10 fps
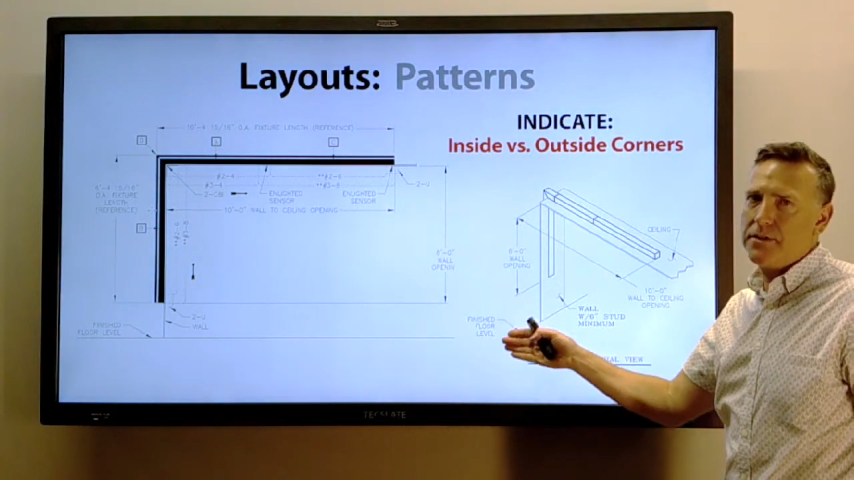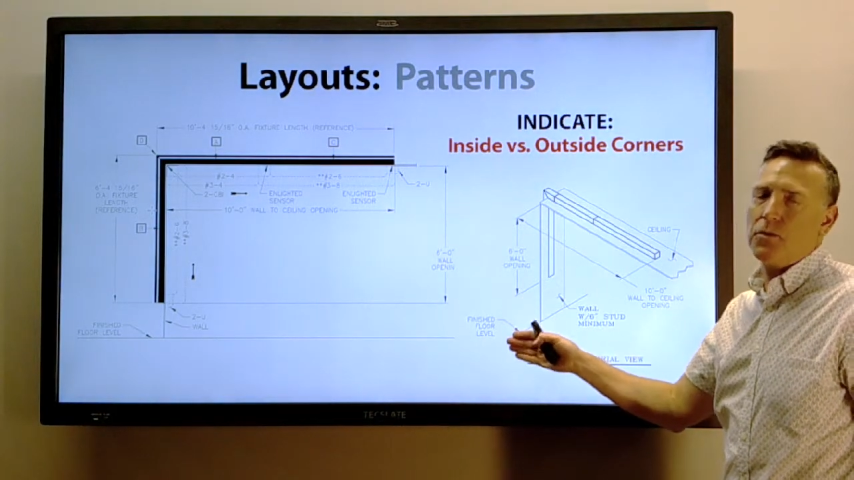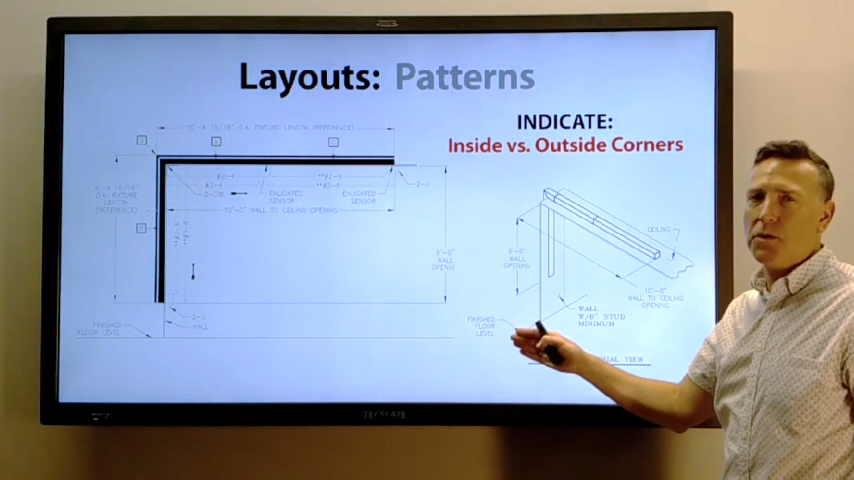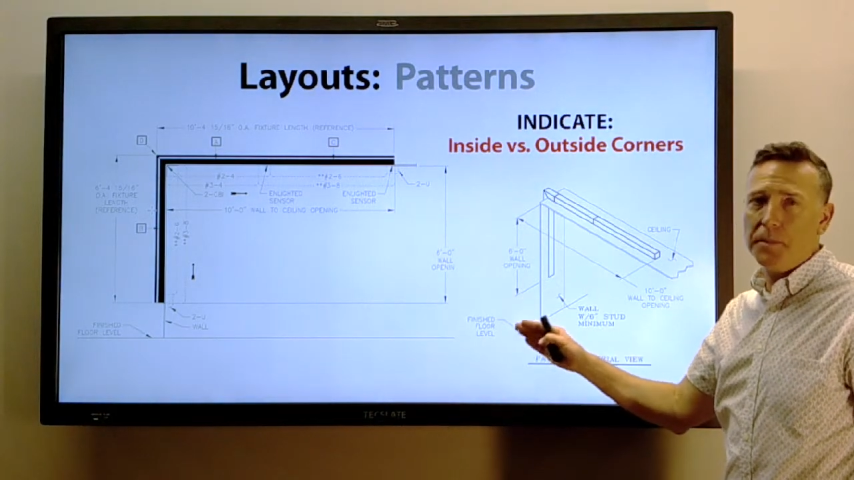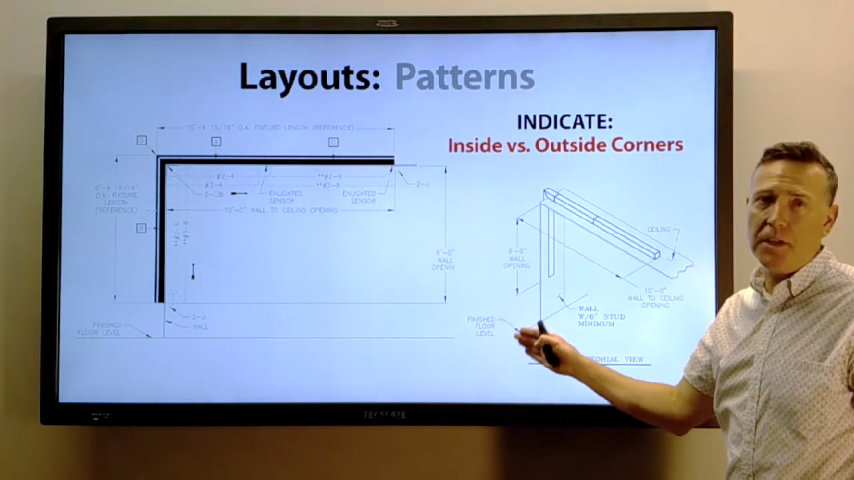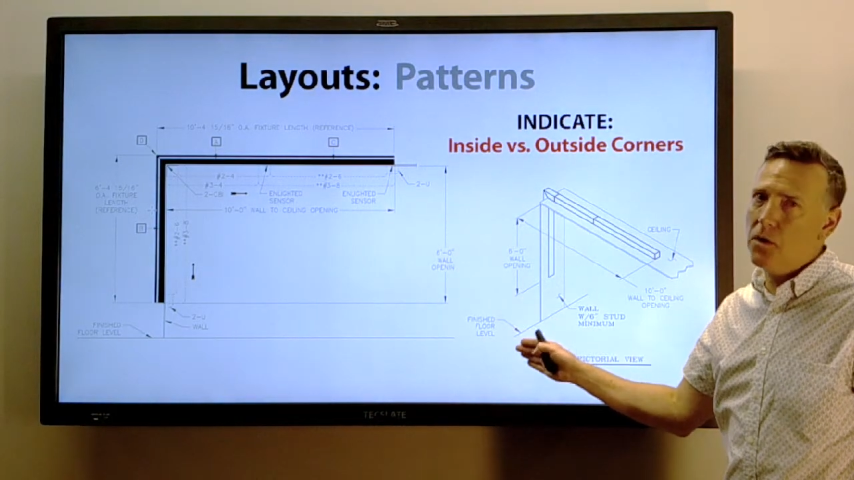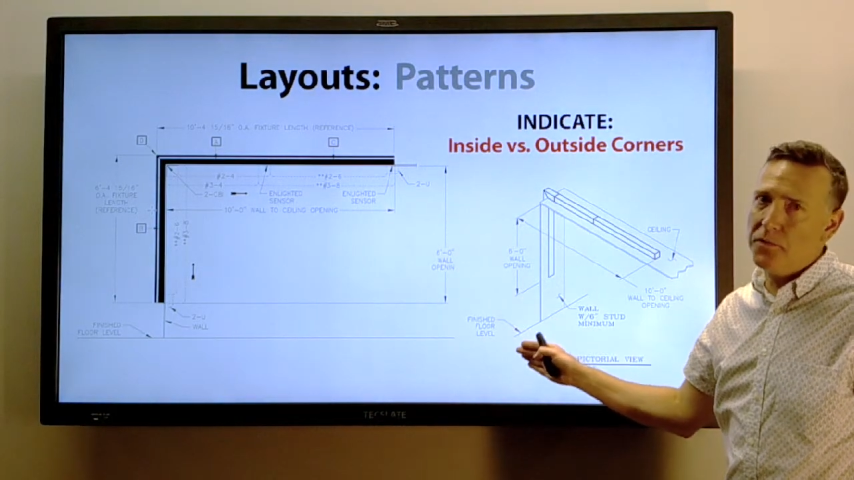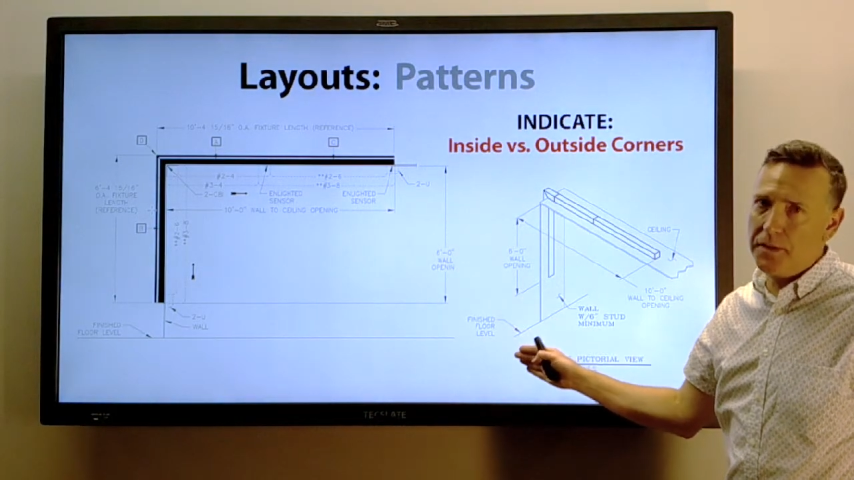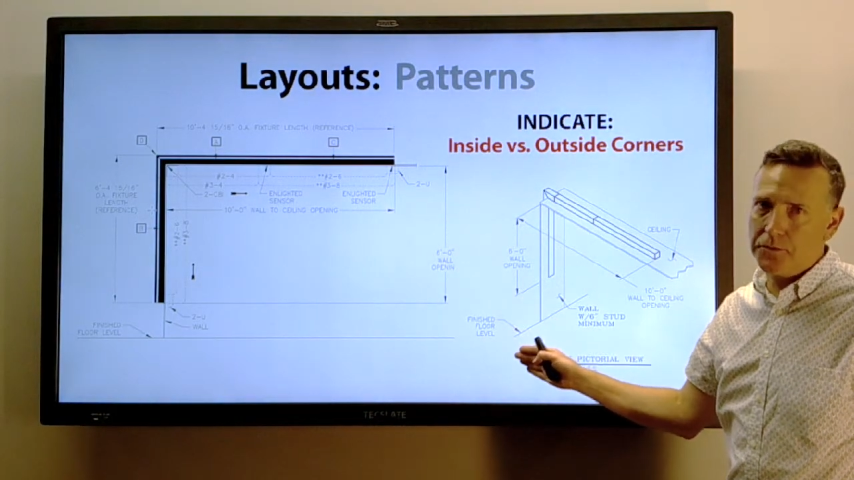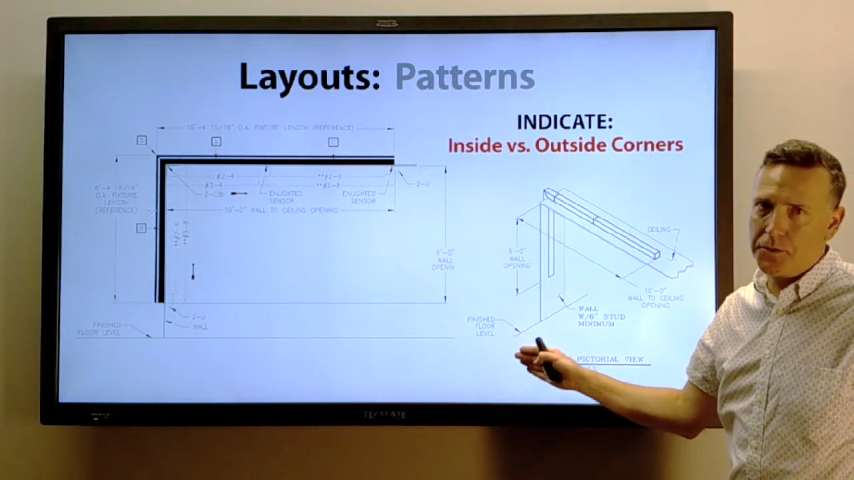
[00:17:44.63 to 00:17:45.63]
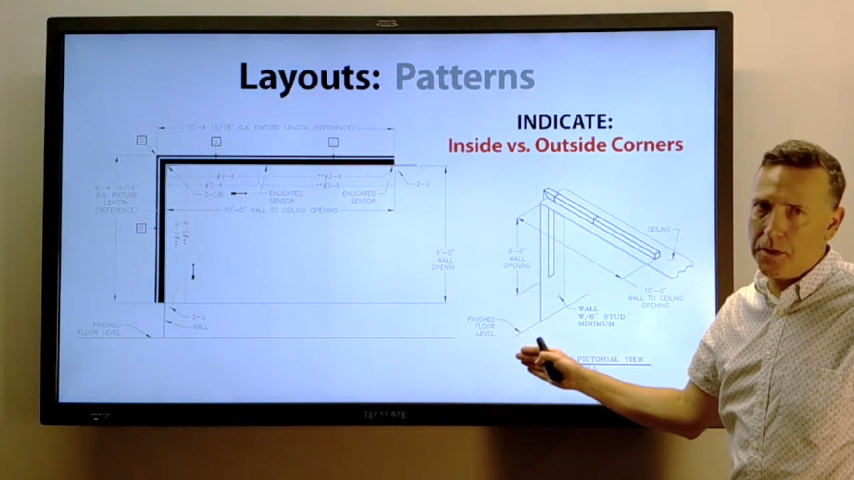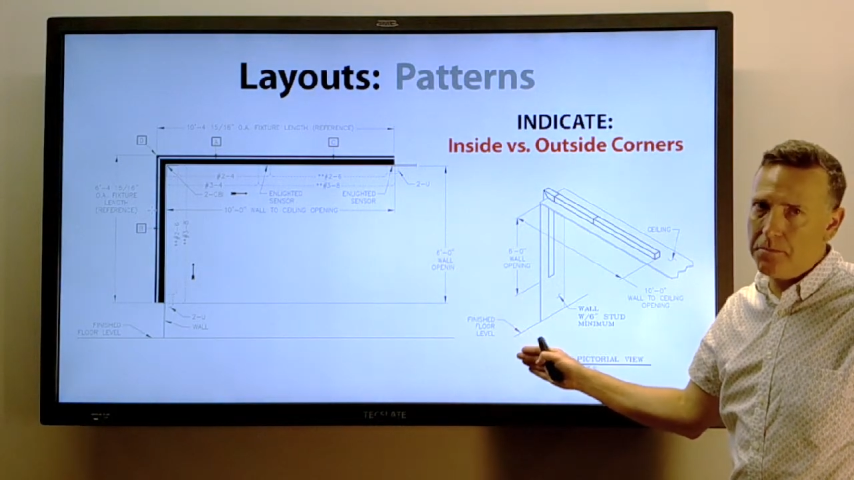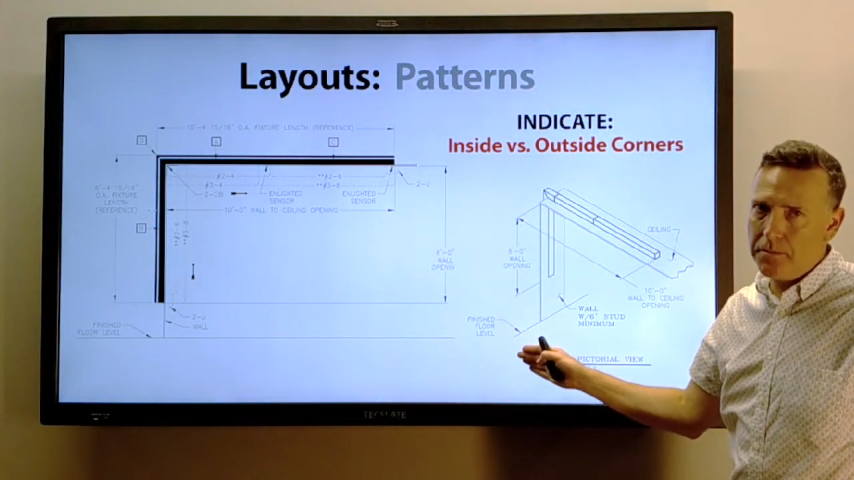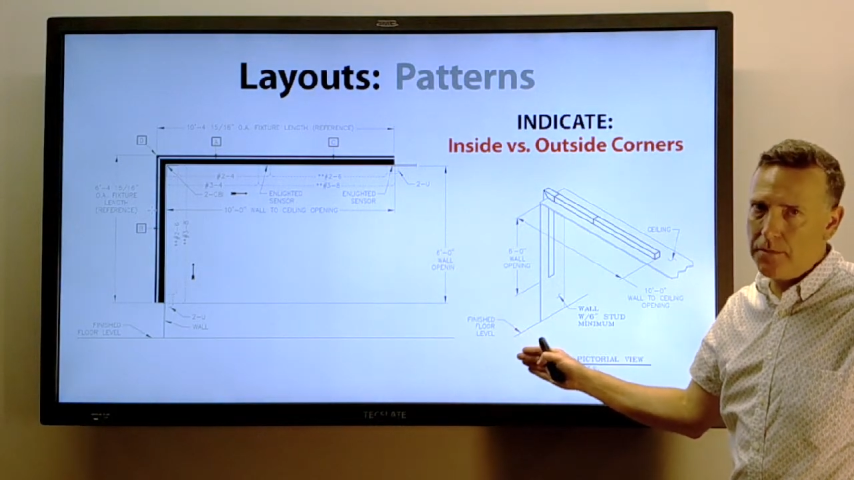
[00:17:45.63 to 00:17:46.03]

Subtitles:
There will be no field trim